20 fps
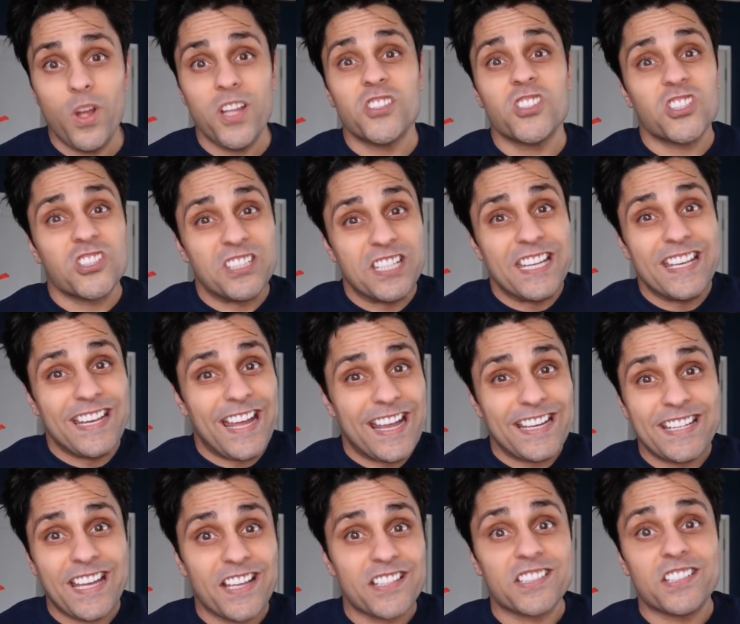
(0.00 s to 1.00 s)
which
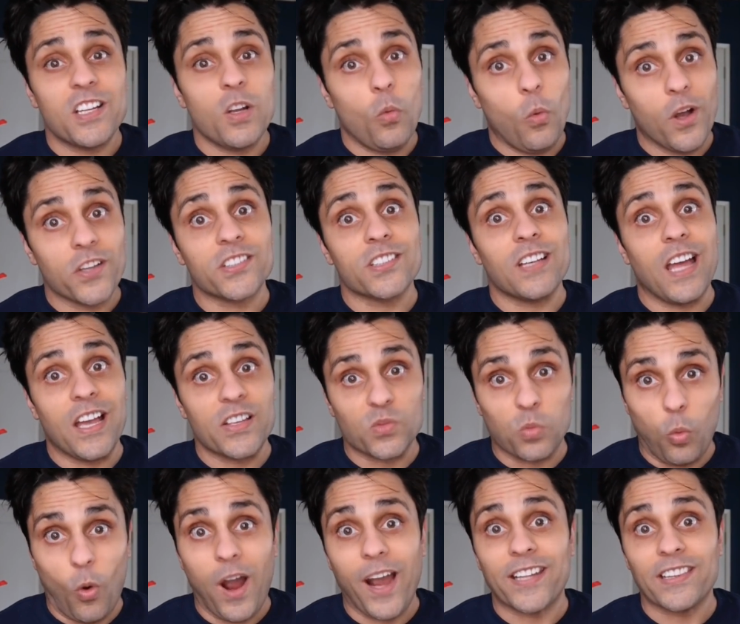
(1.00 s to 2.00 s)
DNA testing wasn't
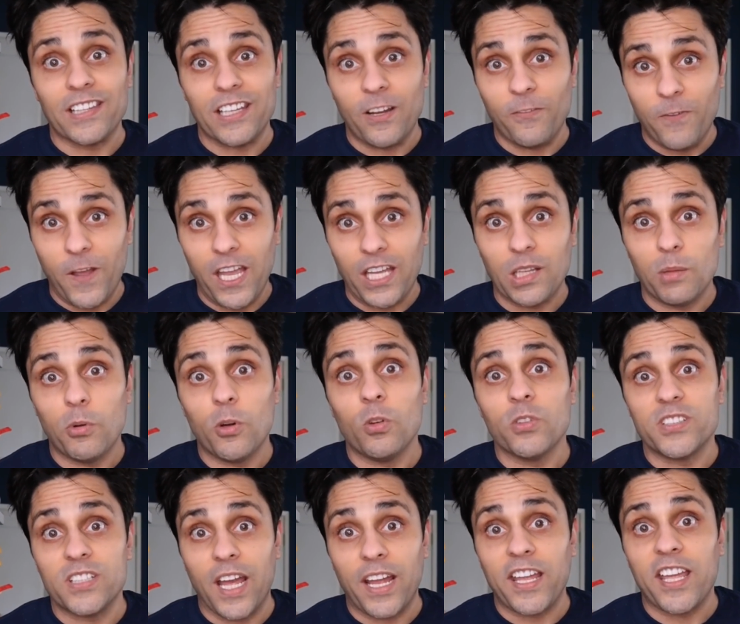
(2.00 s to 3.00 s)
as widely
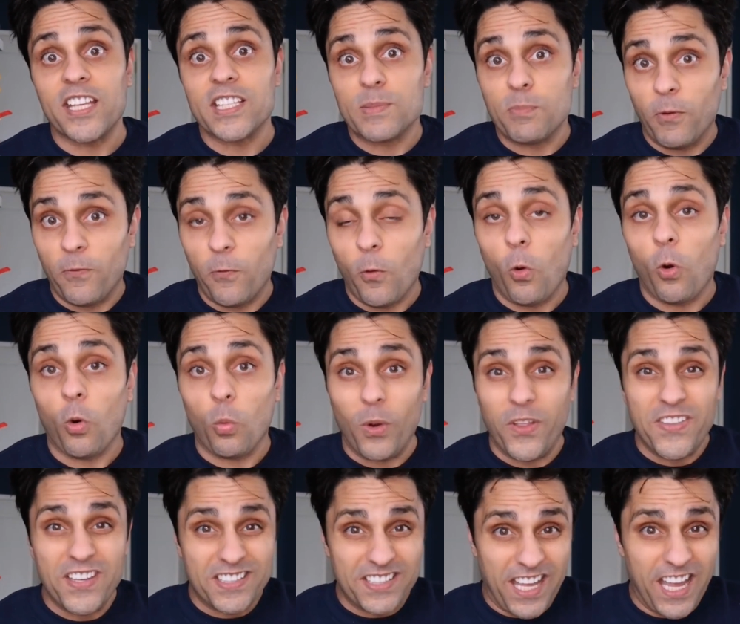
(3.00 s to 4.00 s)
available decades before
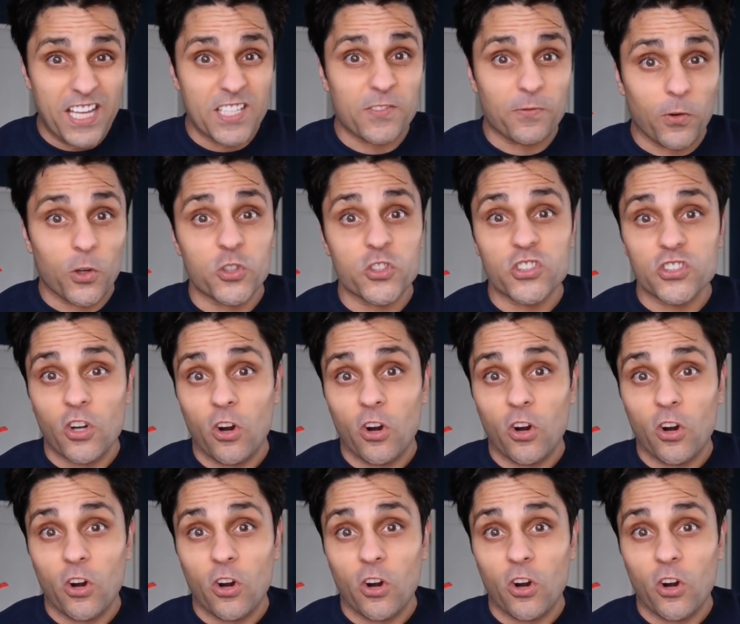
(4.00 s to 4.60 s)
when this case first